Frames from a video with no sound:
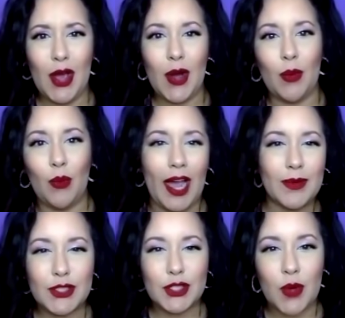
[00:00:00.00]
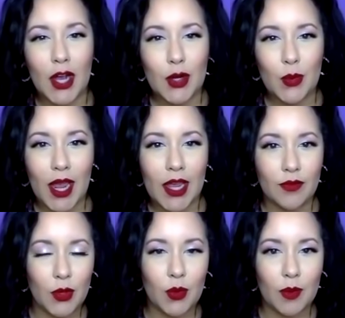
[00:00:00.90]
why would you walk away if
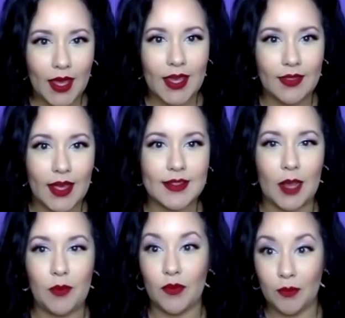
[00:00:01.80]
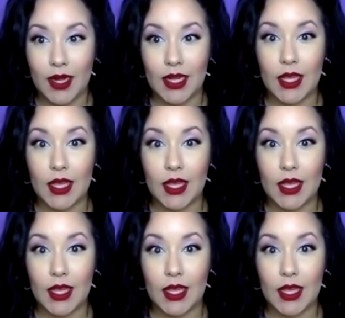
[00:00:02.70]
you were making that type of money?